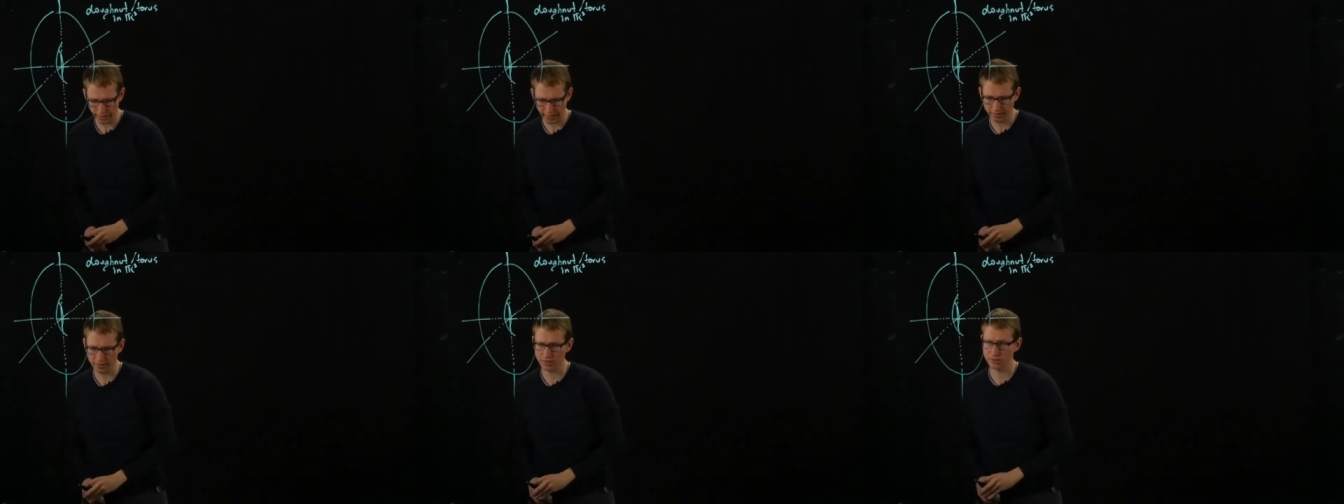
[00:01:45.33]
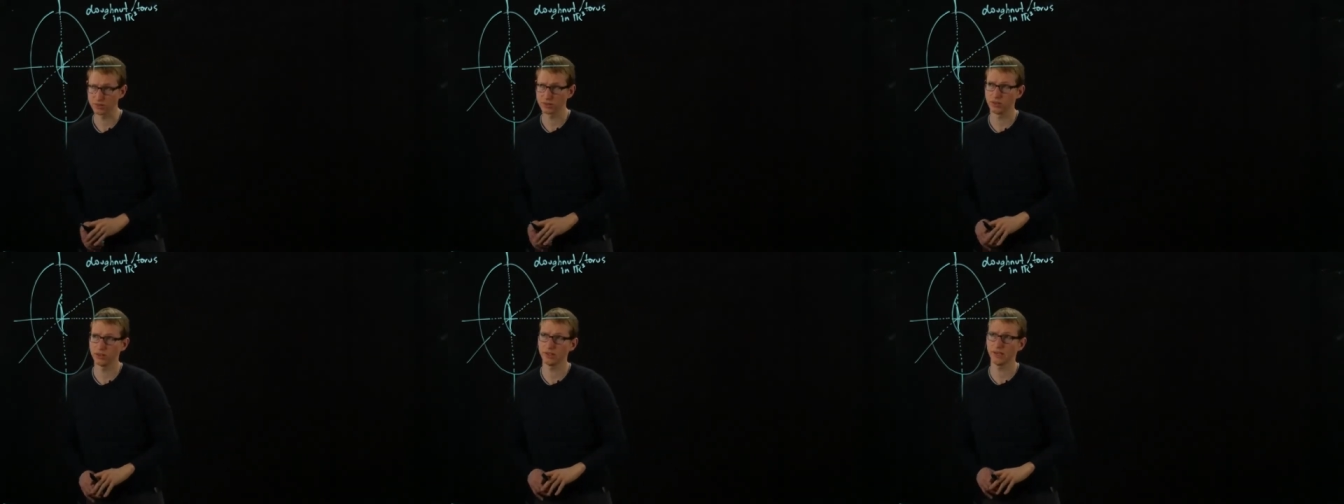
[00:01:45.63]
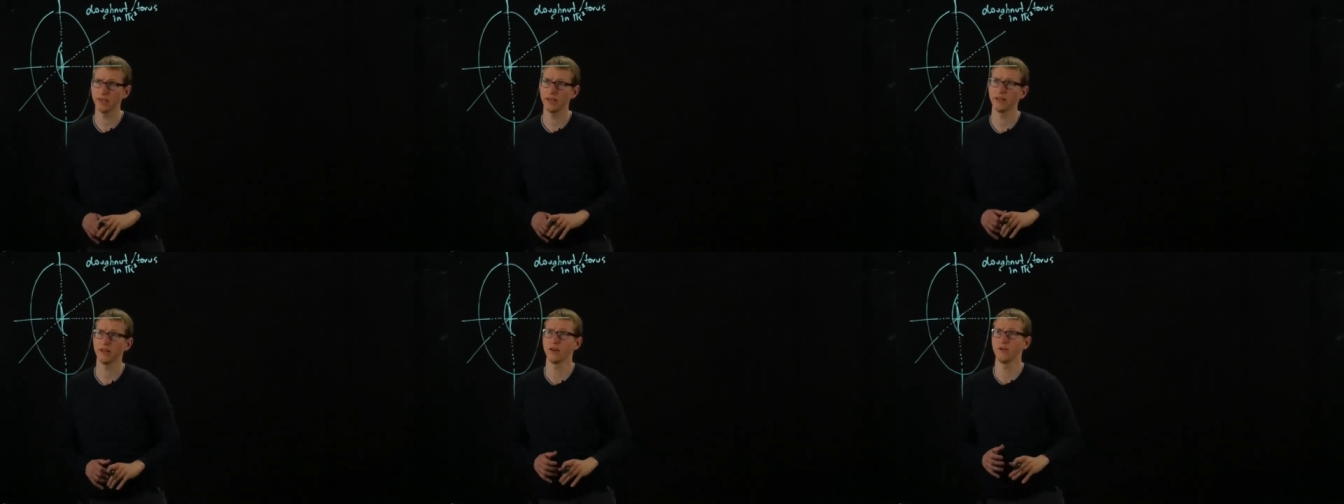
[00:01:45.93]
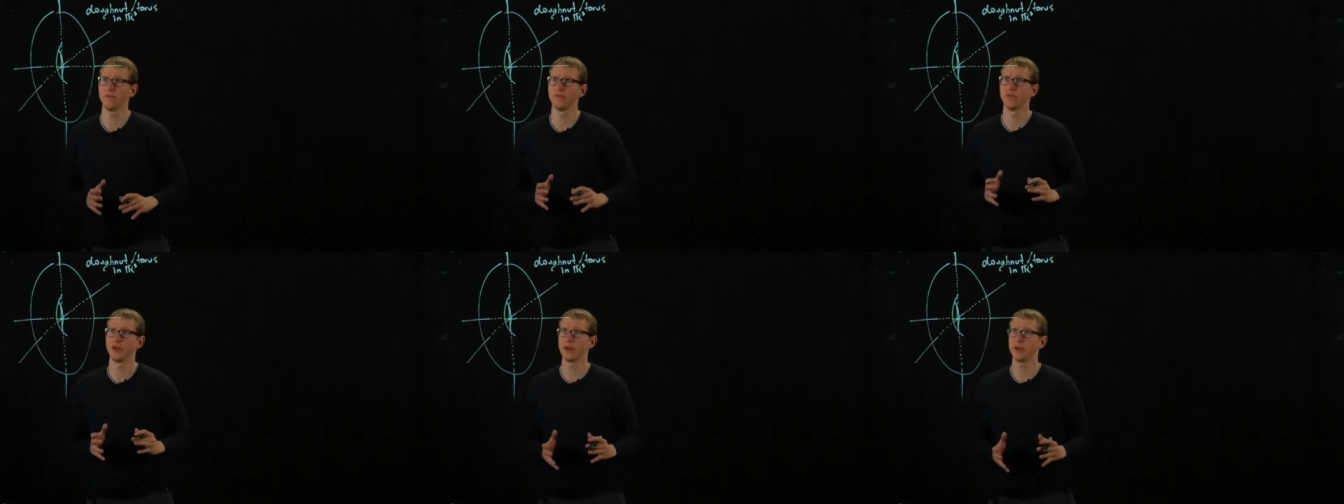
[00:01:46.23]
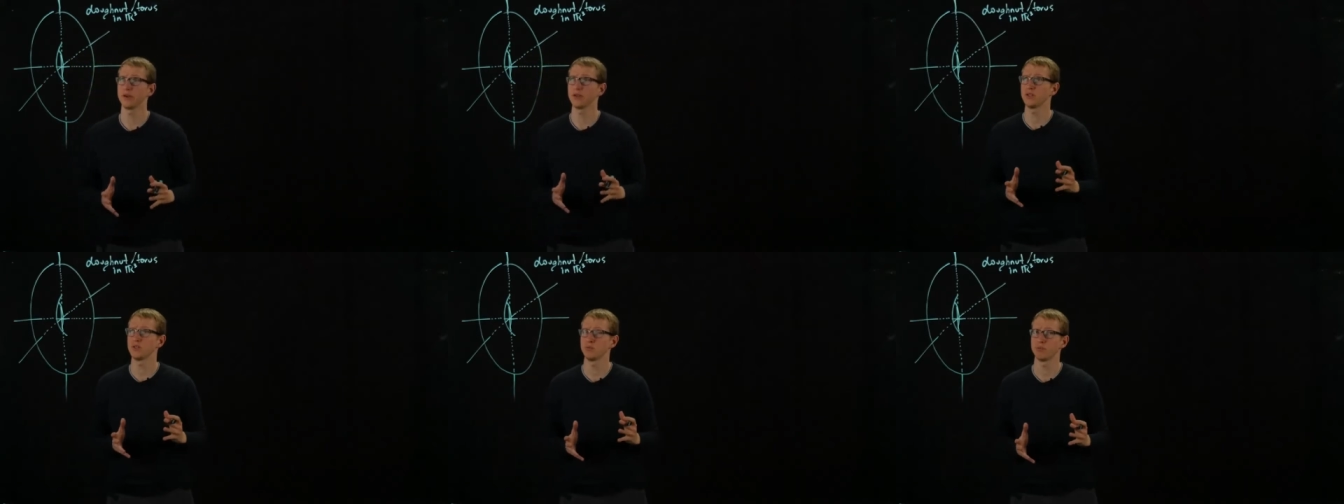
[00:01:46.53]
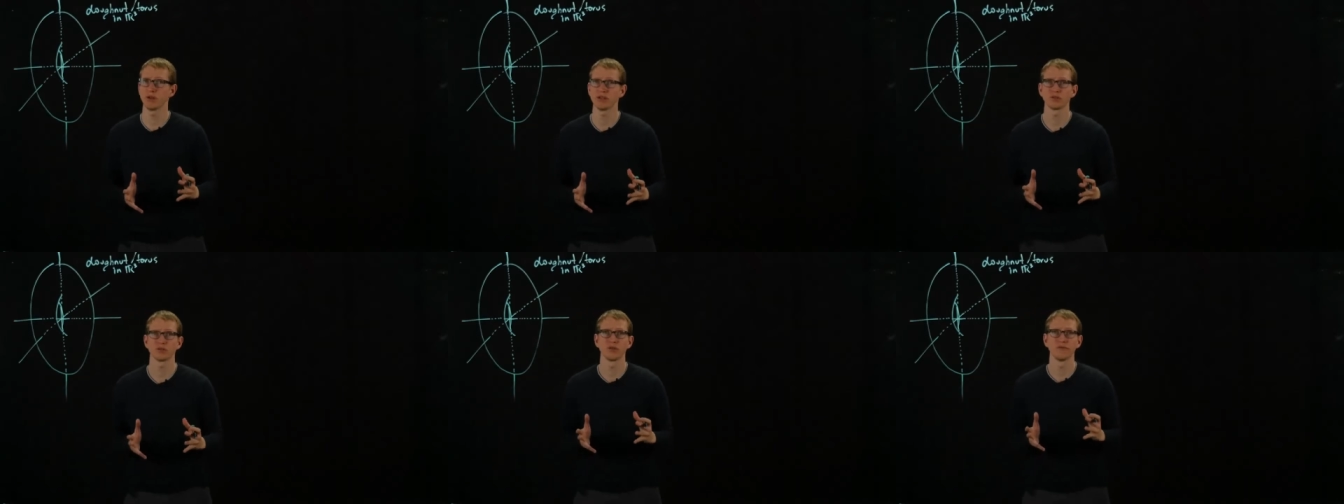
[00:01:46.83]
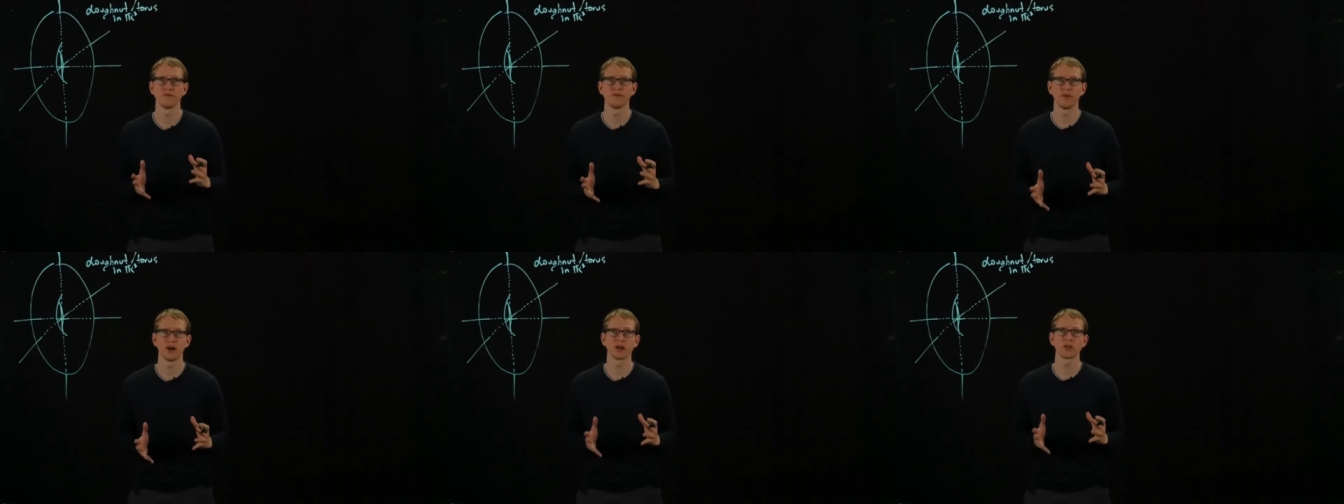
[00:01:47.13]
and let's look at a very special
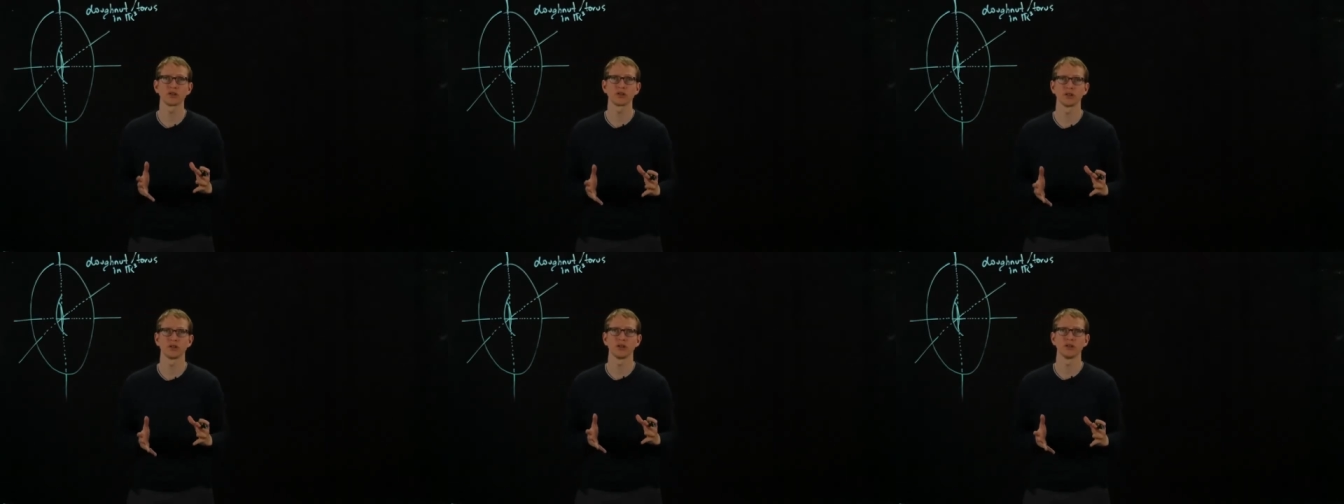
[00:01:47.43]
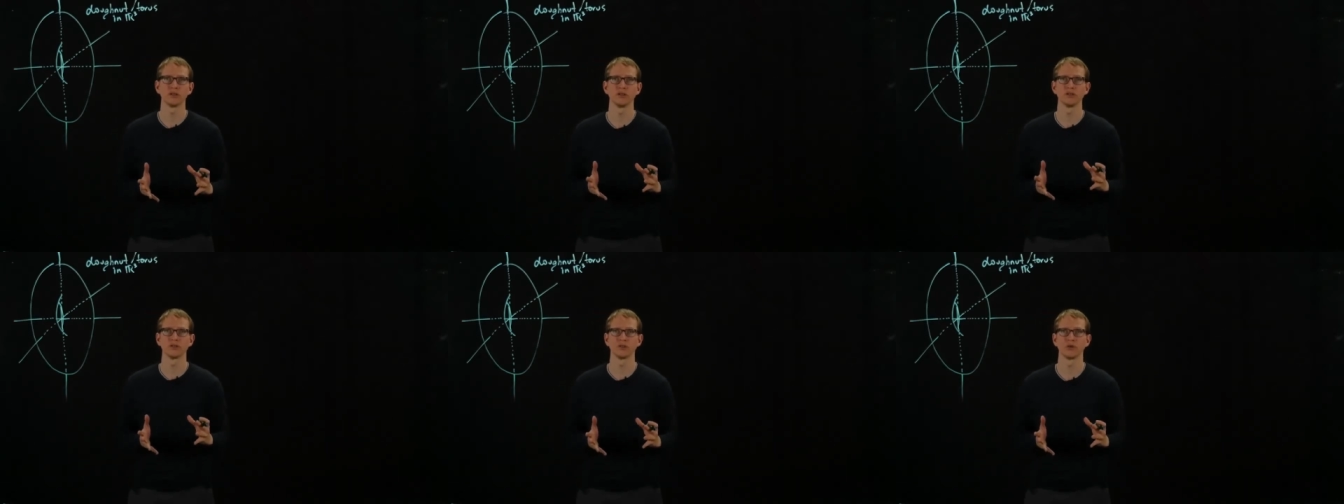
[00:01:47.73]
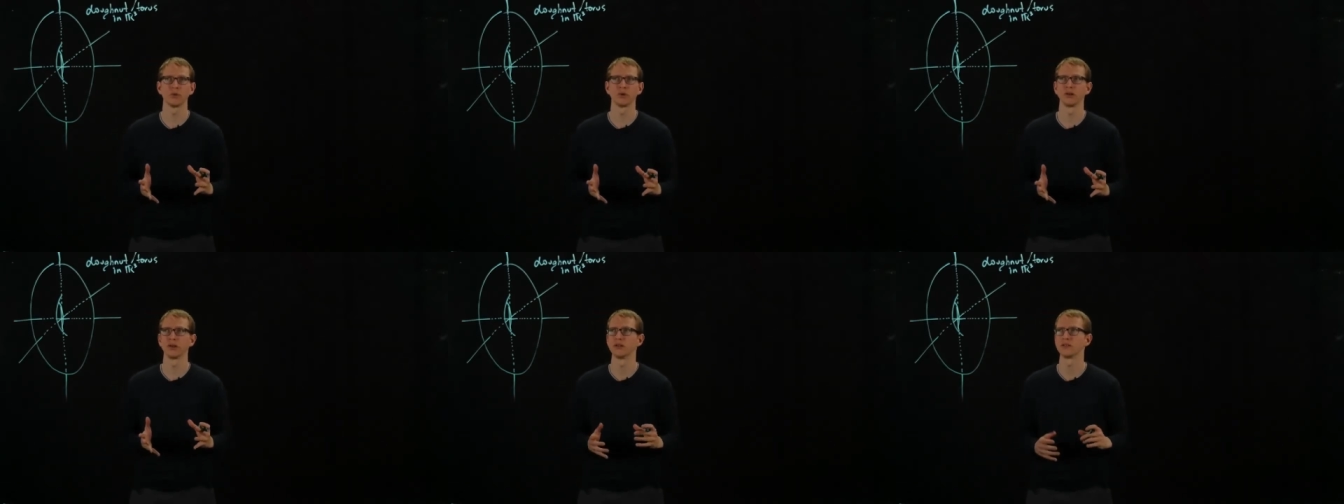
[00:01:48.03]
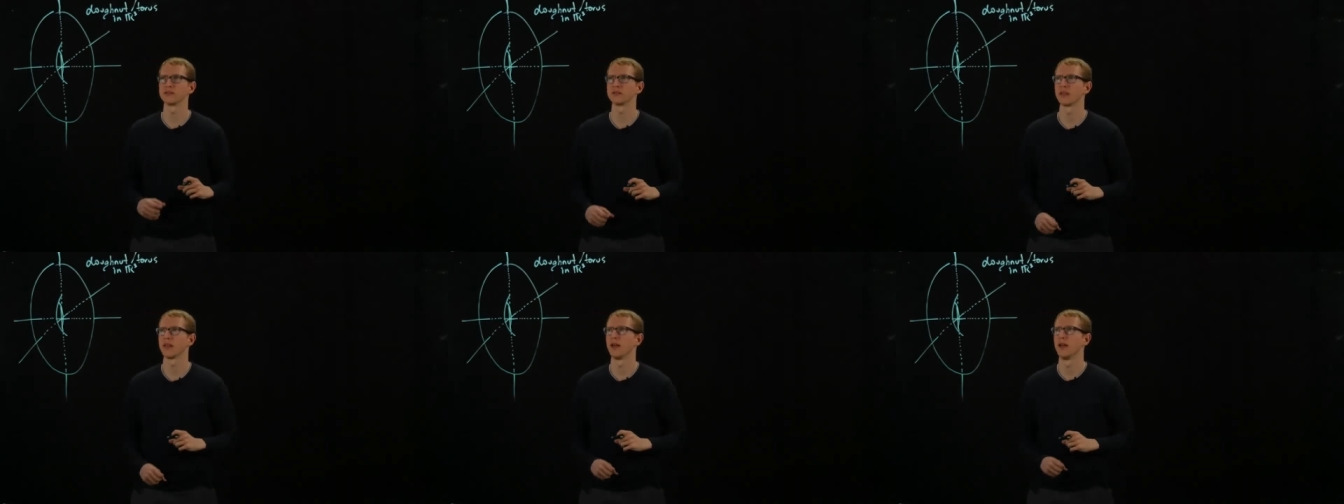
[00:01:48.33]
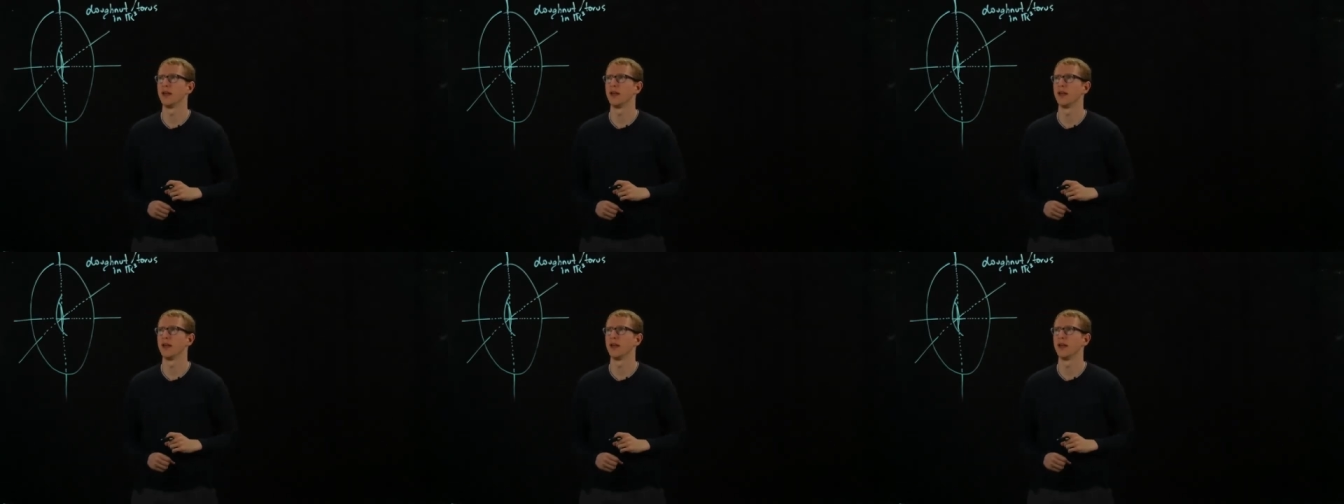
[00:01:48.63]
function on this torus.